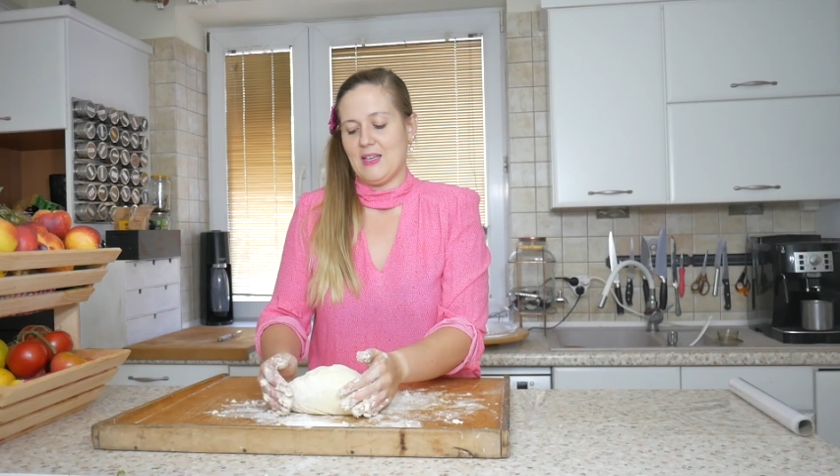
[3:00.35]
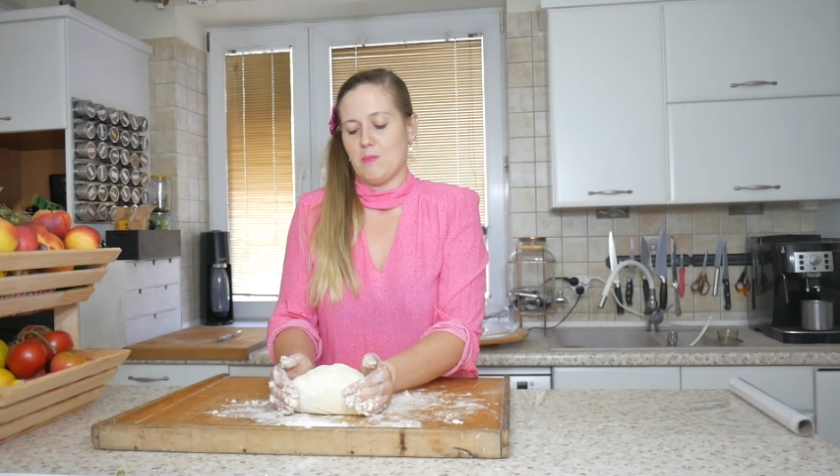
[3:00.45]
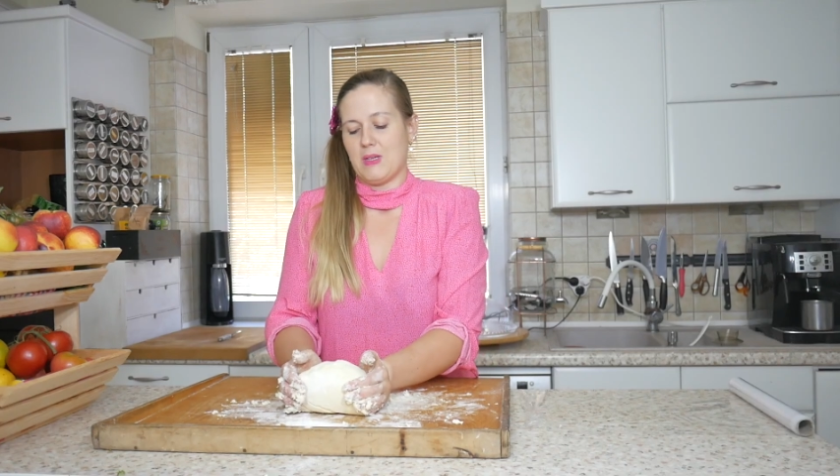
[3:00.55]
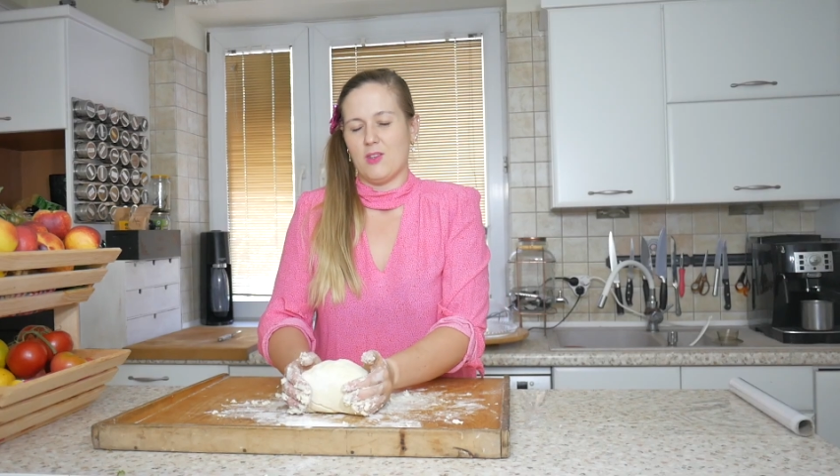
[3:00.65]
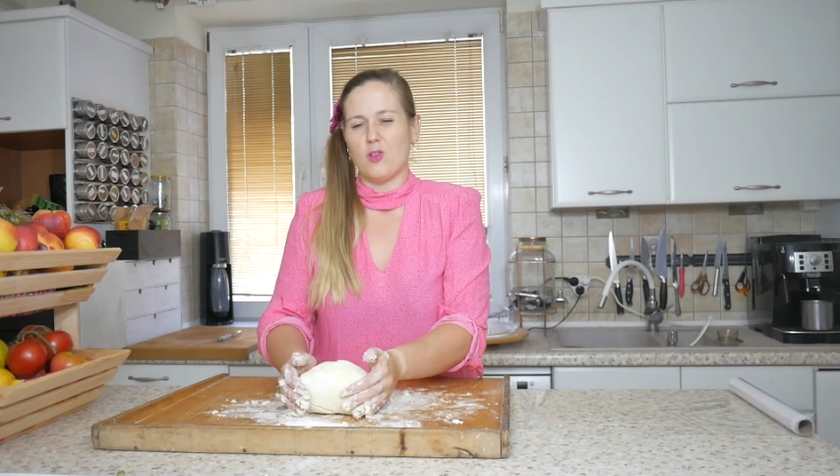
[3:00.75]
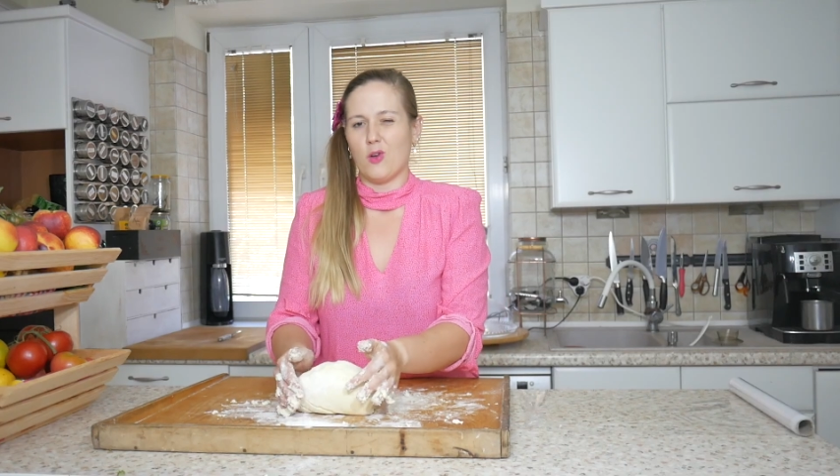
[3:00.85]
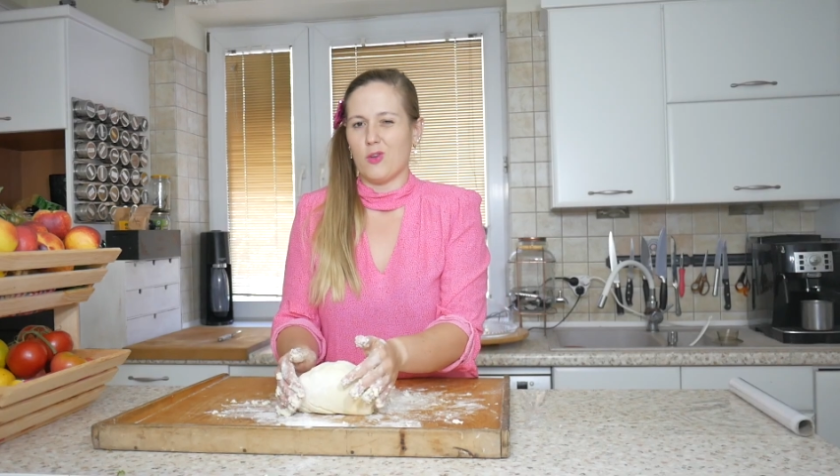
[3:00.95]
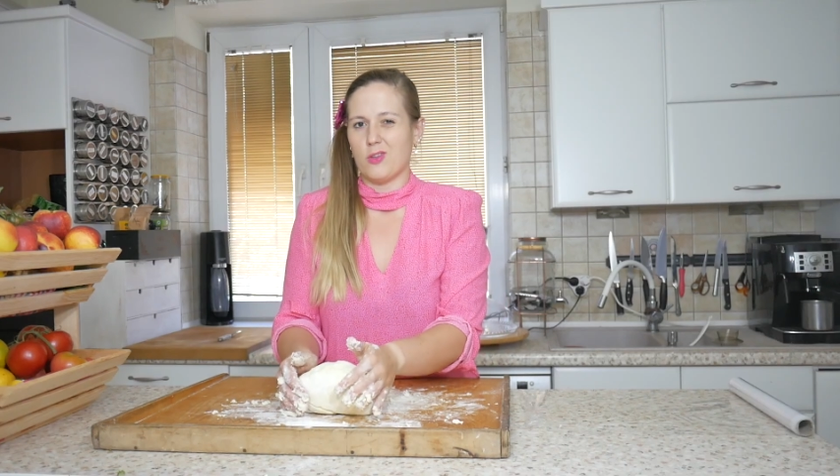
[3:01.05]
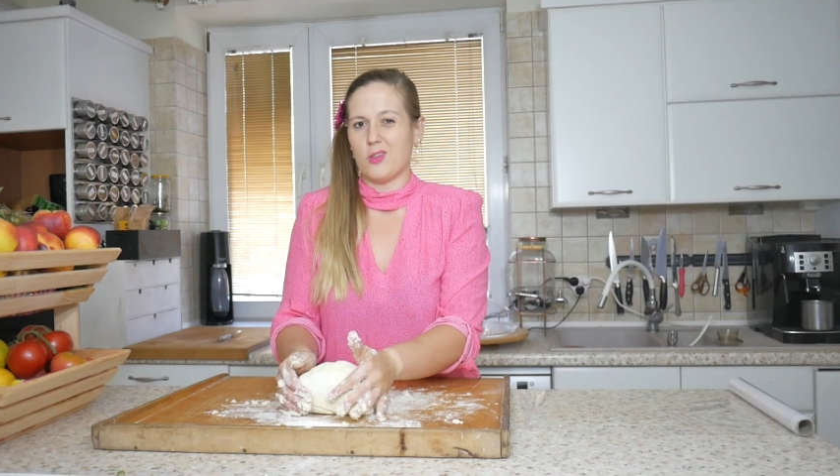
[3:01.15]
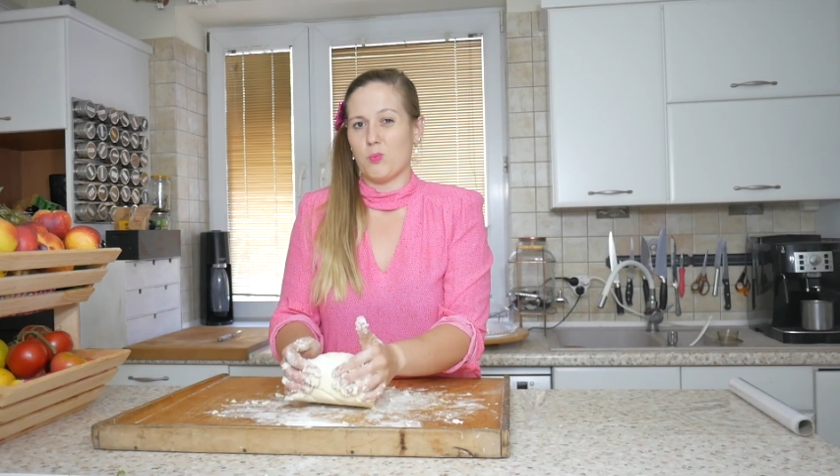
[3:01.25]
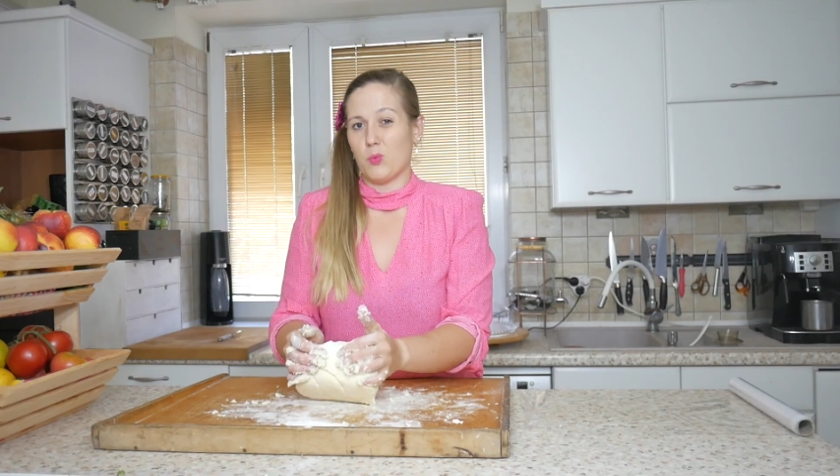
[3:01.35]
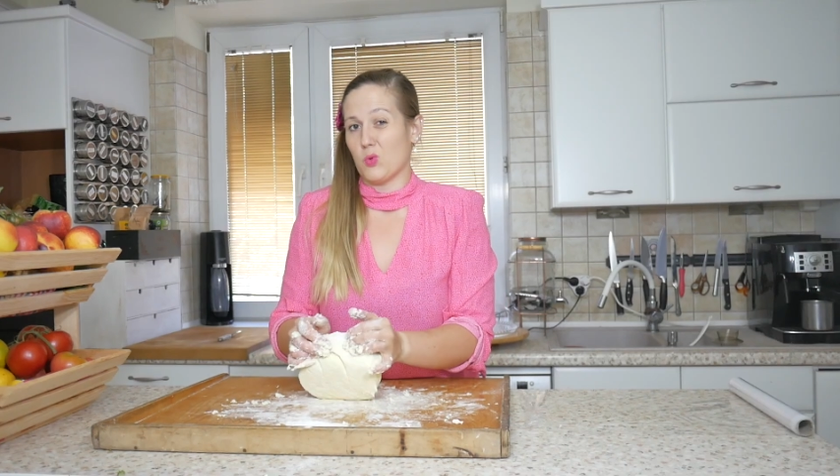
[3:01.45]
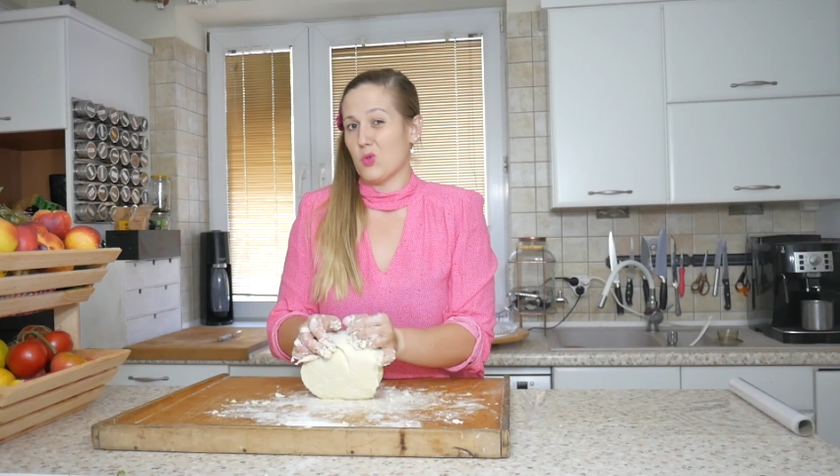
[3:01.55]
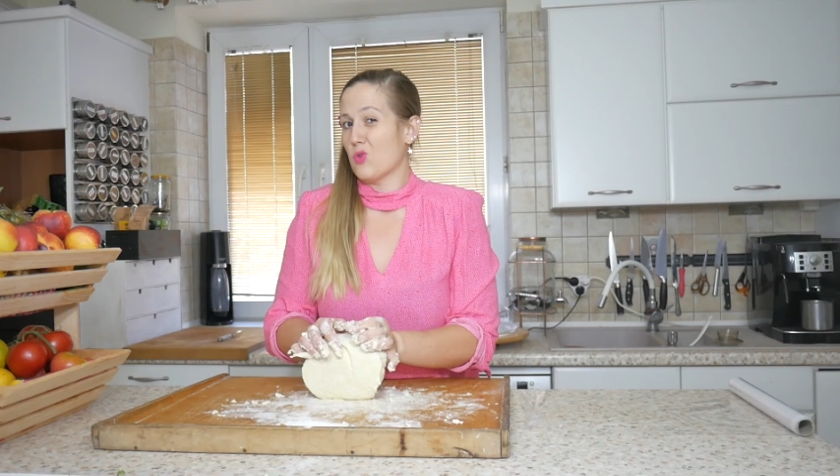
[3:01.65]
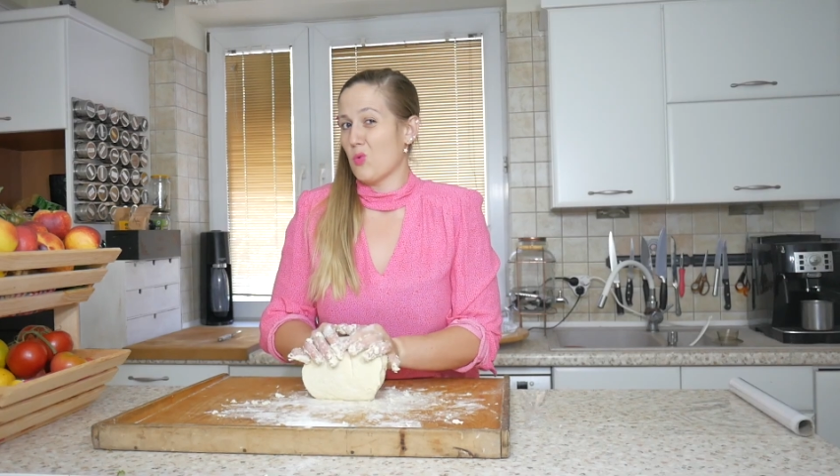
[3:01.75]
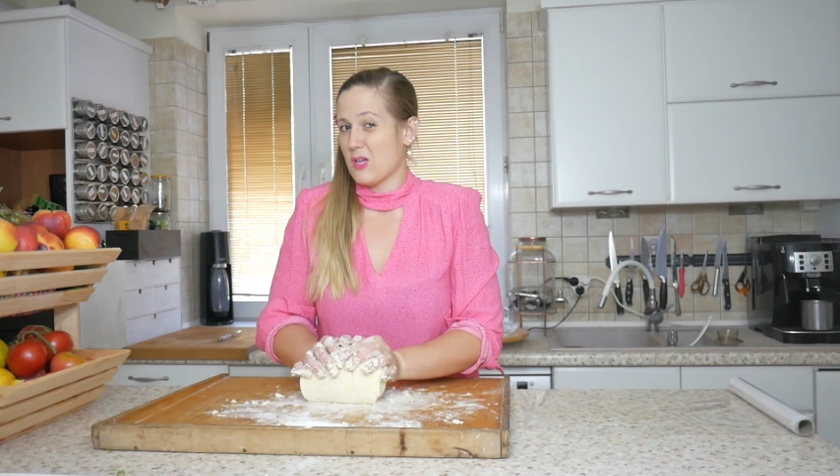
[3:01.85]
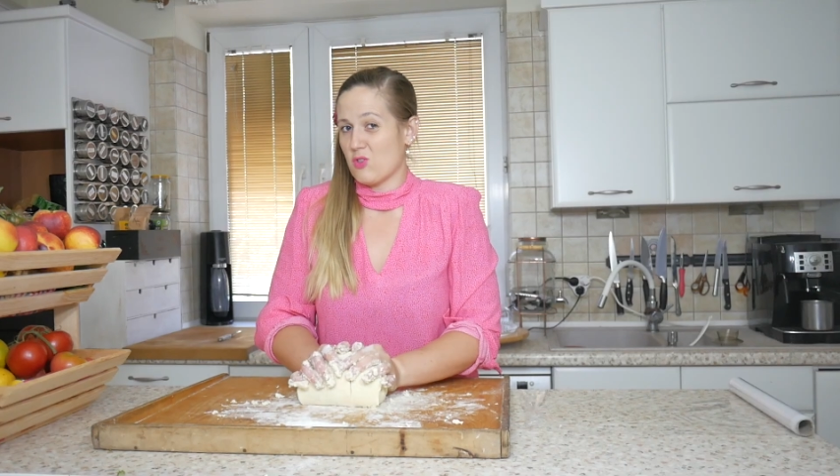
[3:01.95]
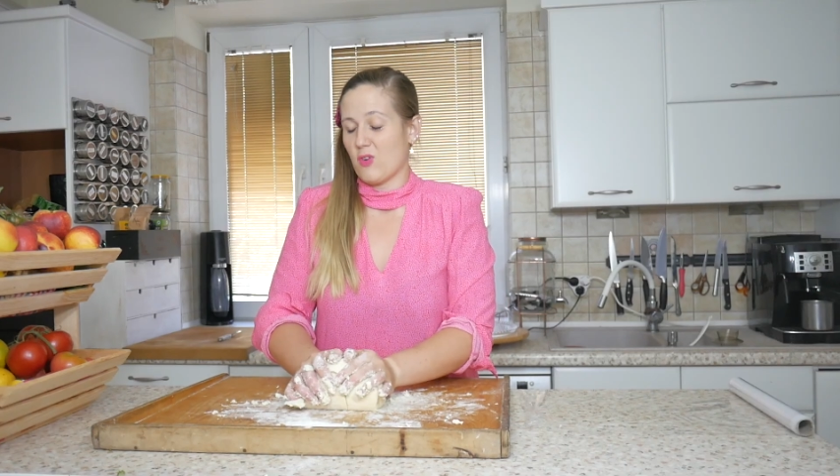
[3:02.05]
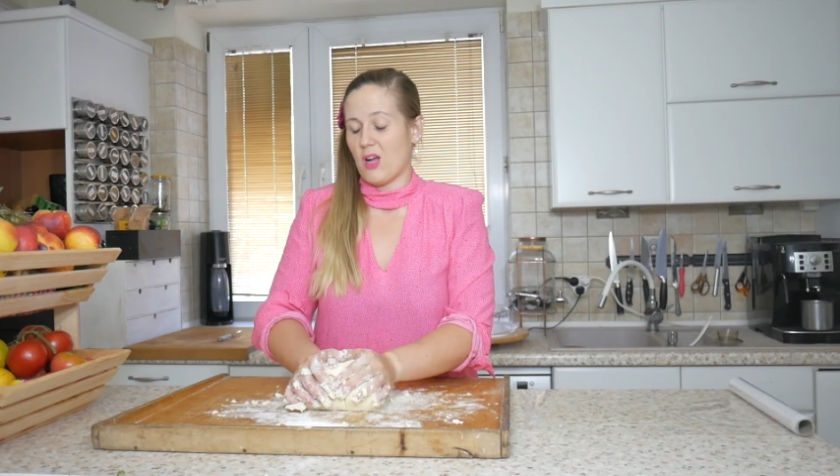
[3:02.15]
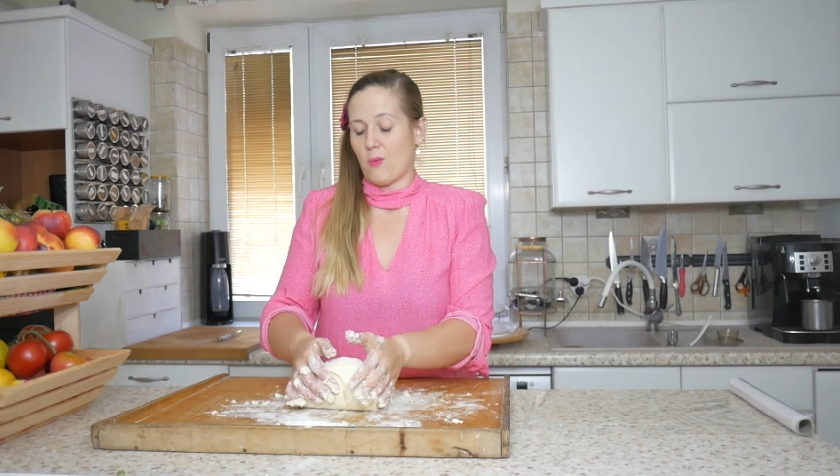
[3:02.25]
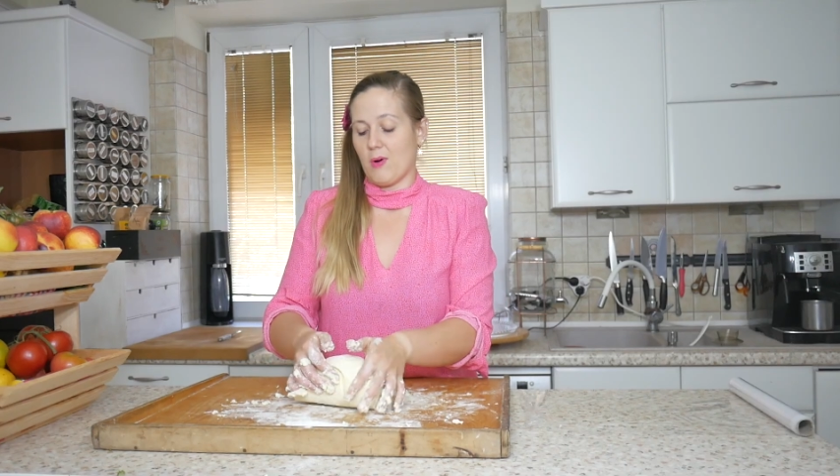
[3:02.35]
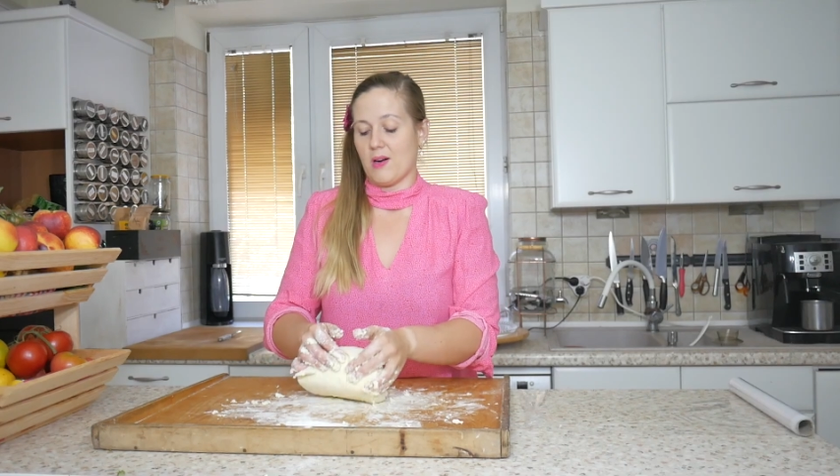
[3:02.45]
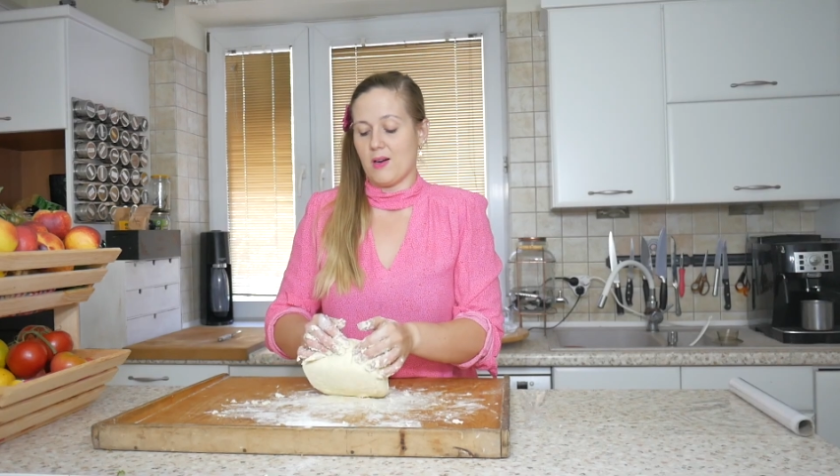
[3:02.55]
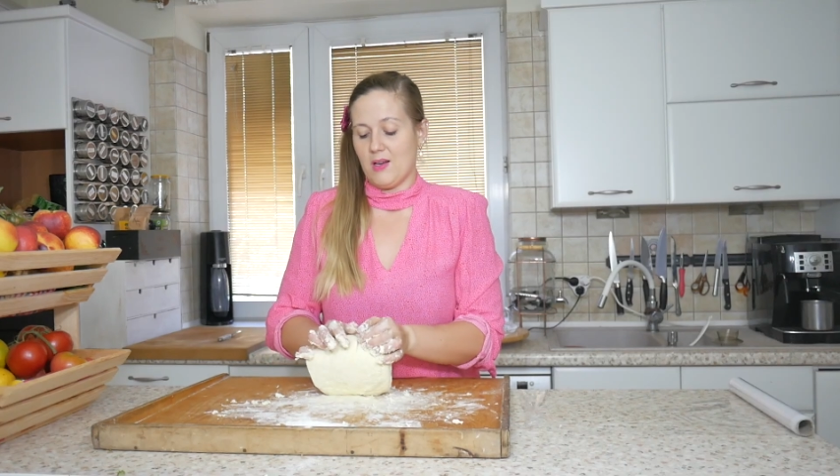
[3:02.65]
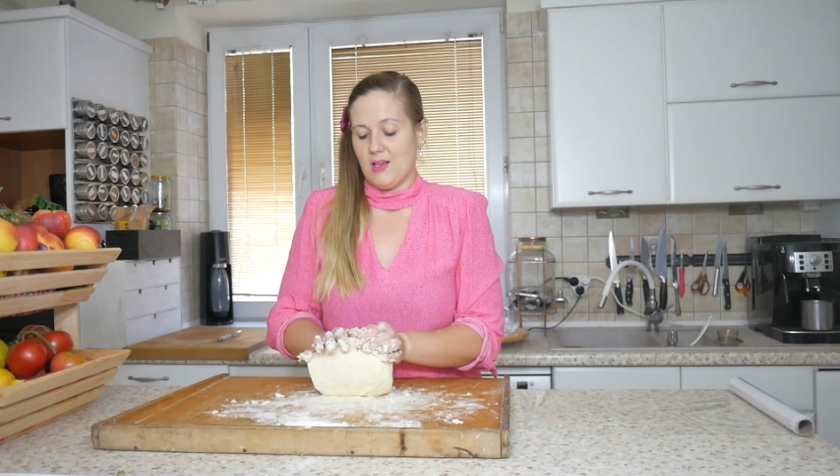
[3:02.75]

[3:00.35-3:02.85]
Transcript: But don't put too much flour,